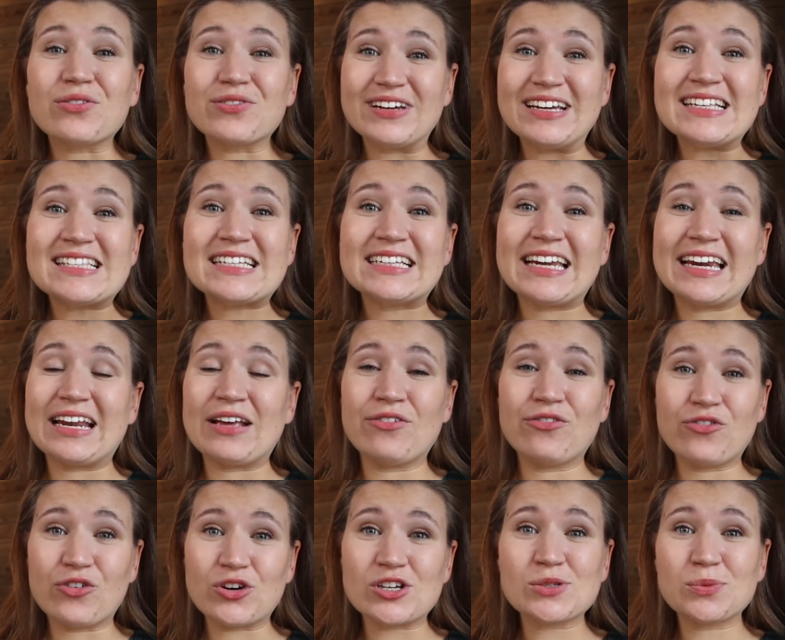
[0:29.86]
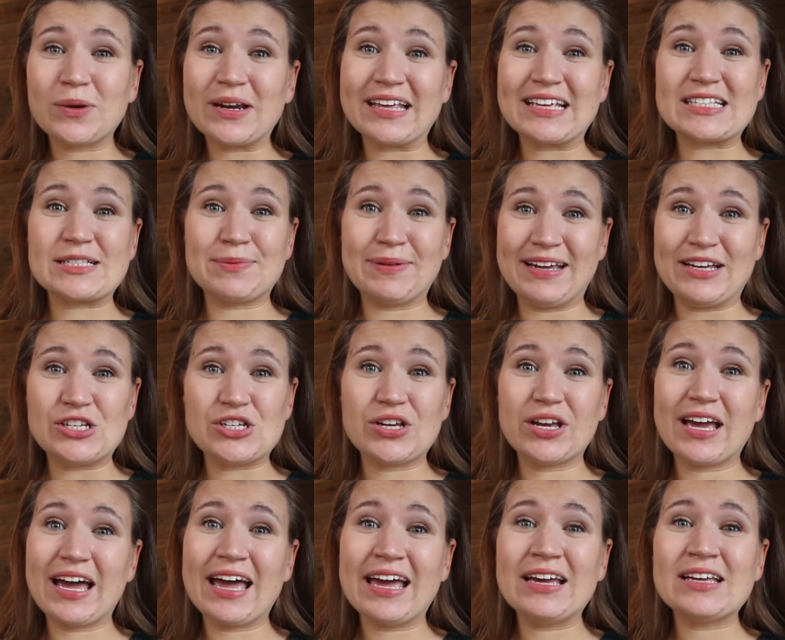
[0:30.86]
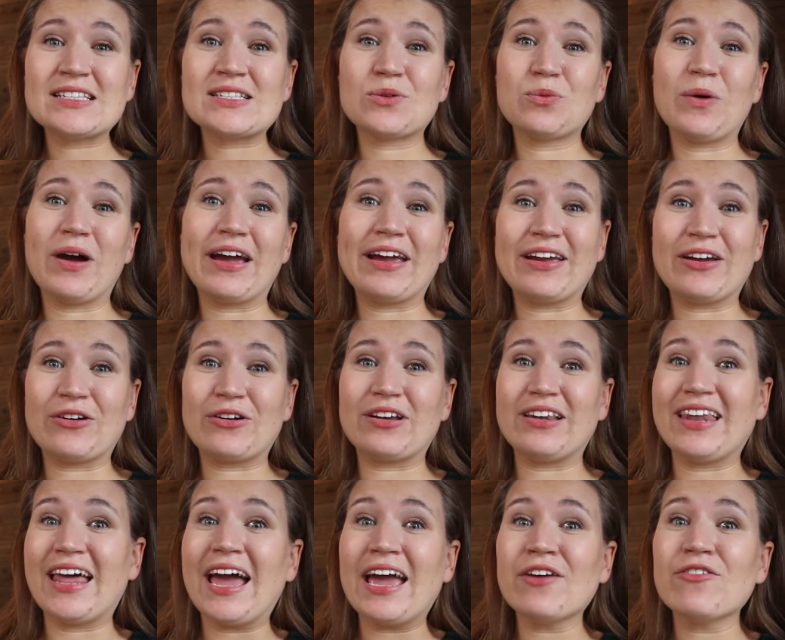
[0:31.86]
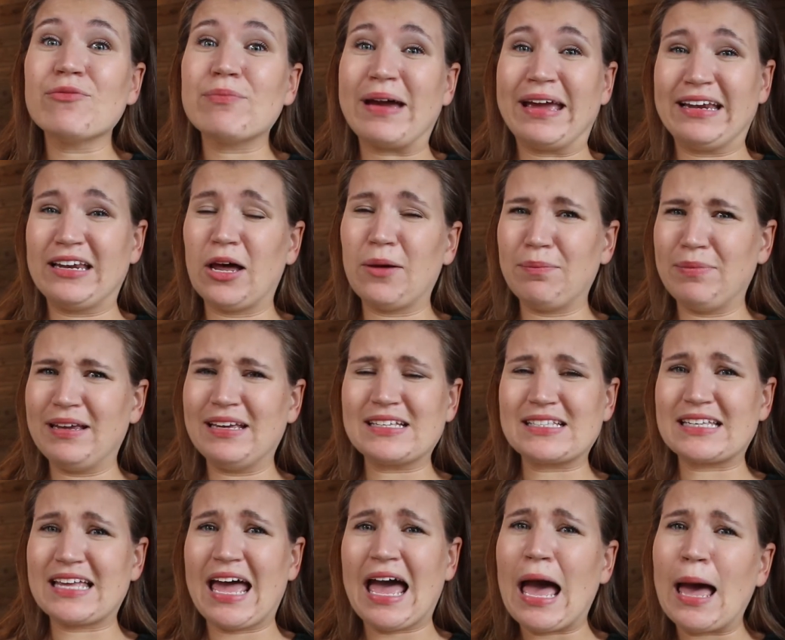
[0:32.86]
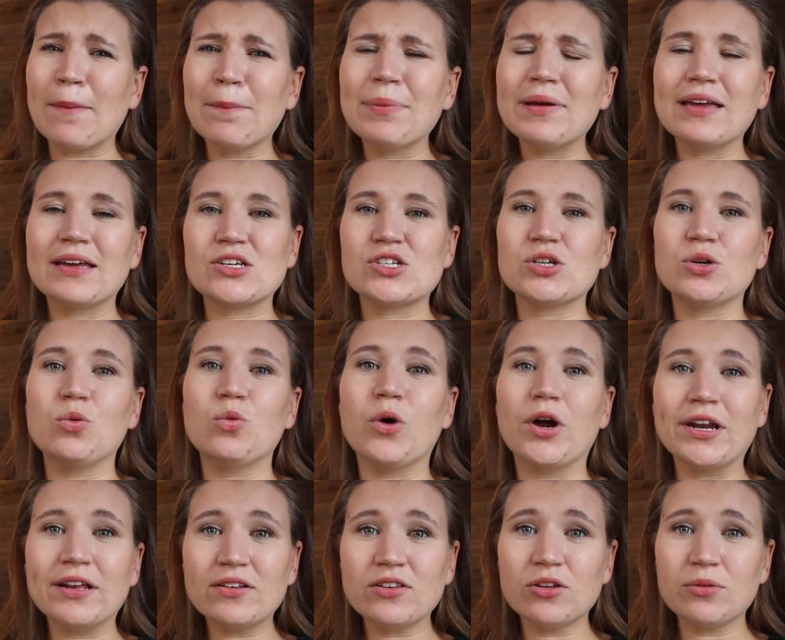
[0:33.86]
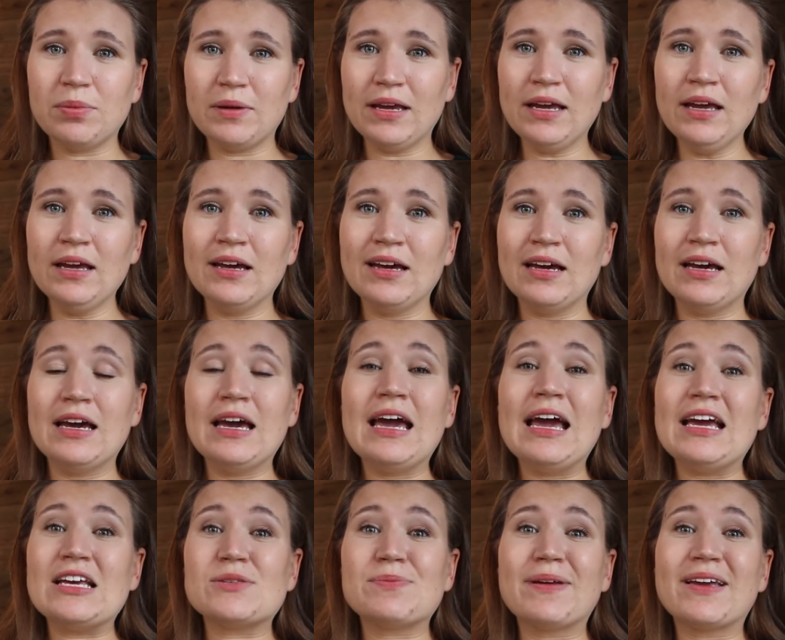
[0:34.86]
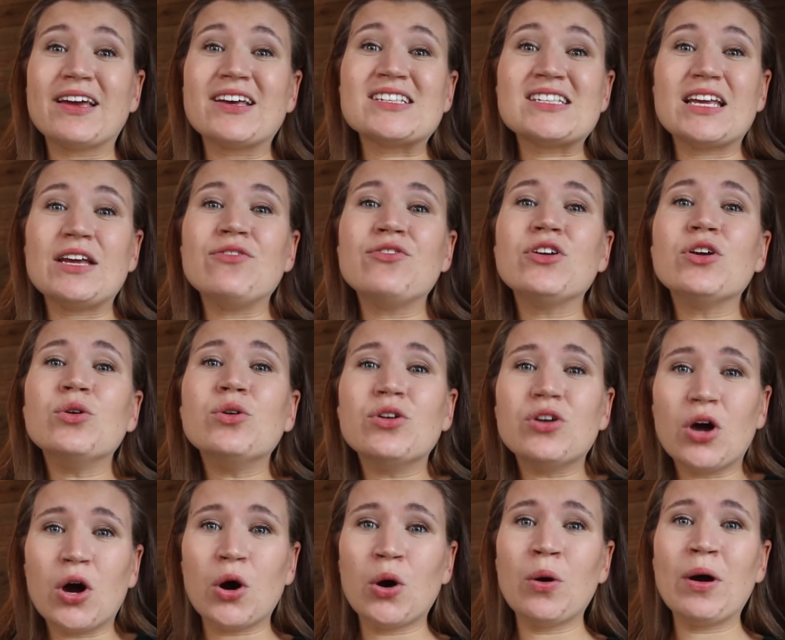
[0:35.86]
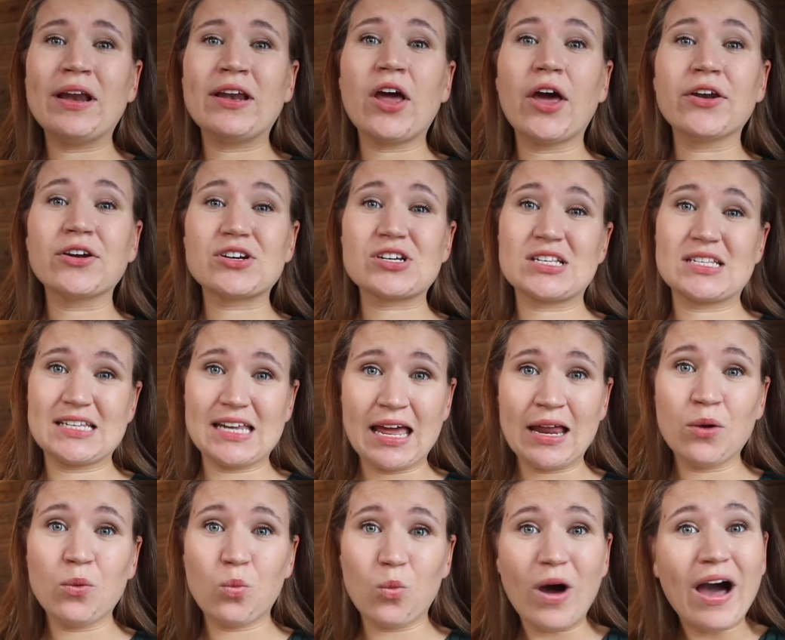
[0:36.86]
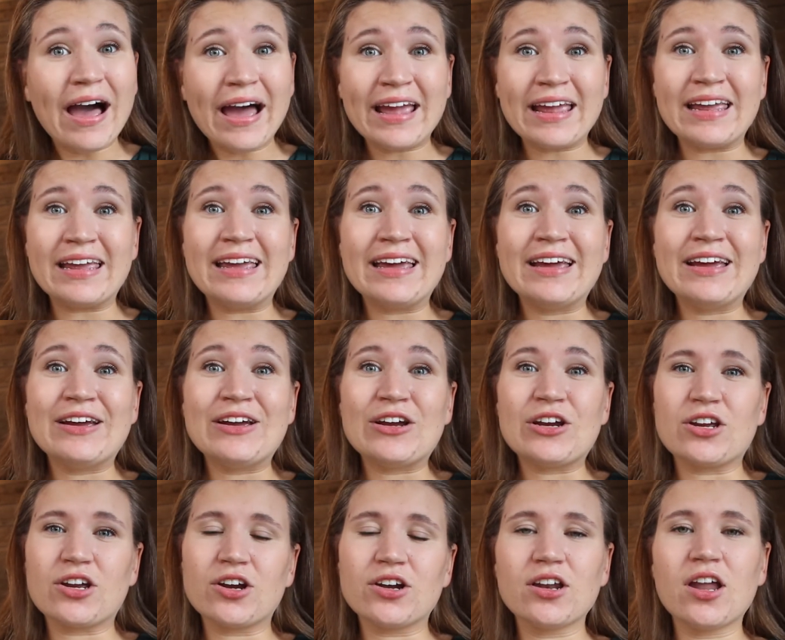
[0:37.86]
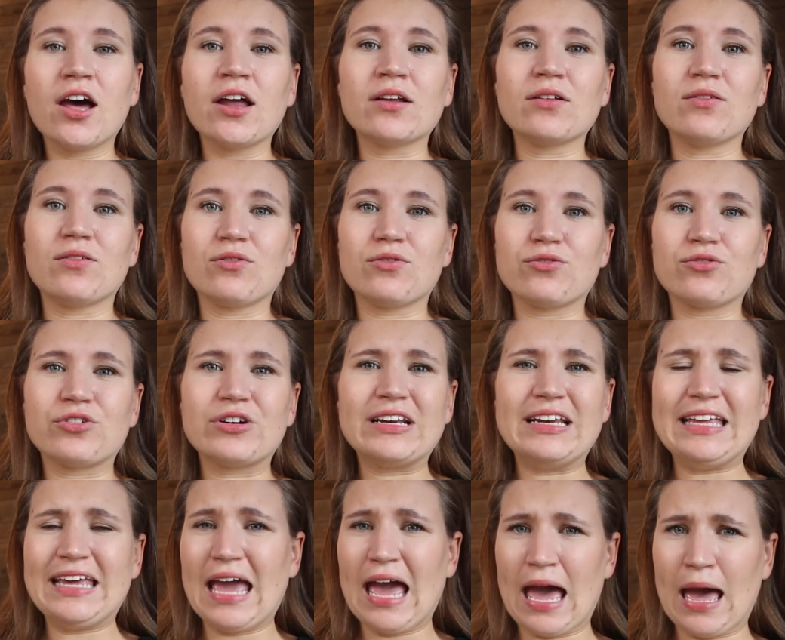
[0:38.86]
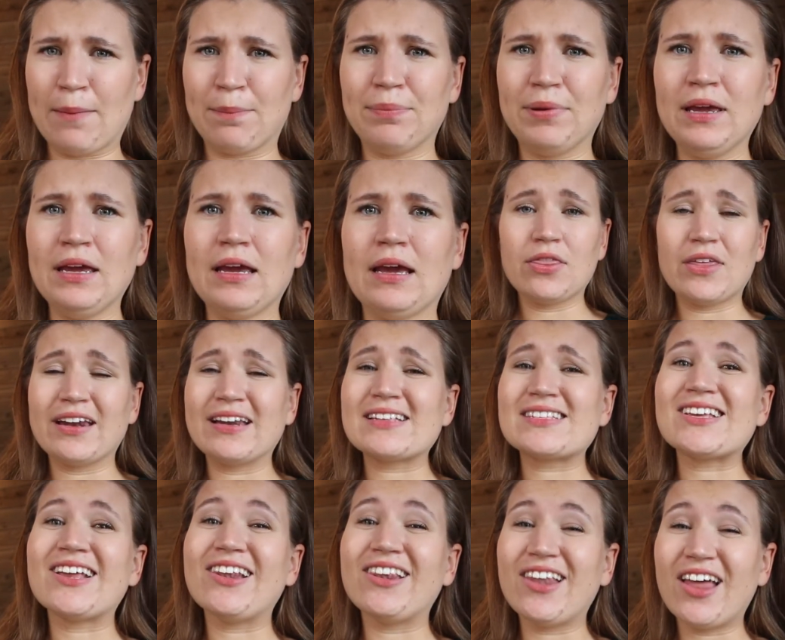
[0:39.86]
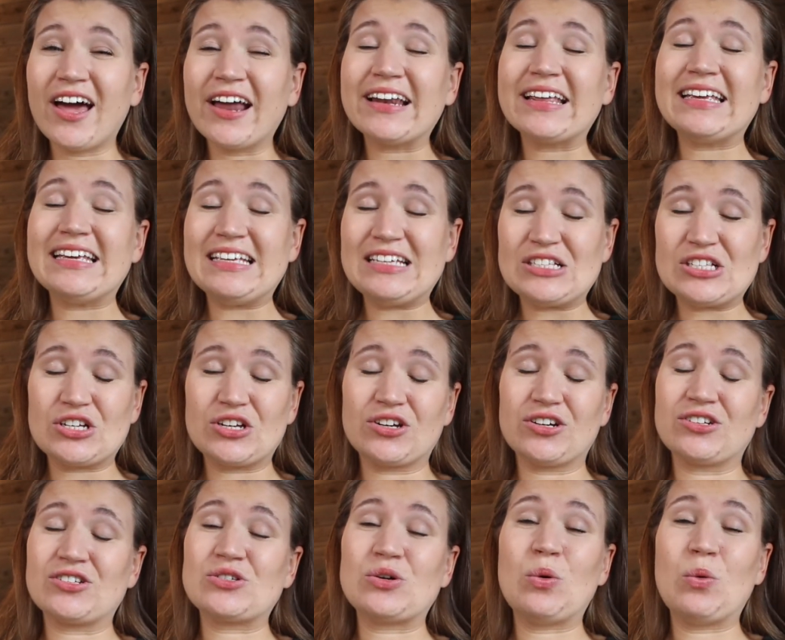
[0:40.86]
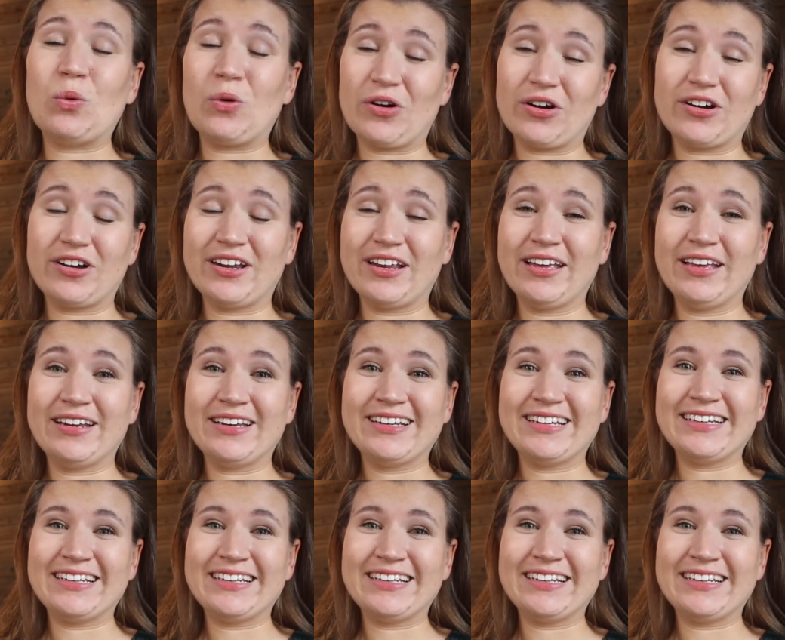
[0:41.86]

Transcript: reason that I first want to explain to you guys why your life might not be as happy as you want it to be is because if you know and understand why you're not really happy, then it's a lot easier to work on it.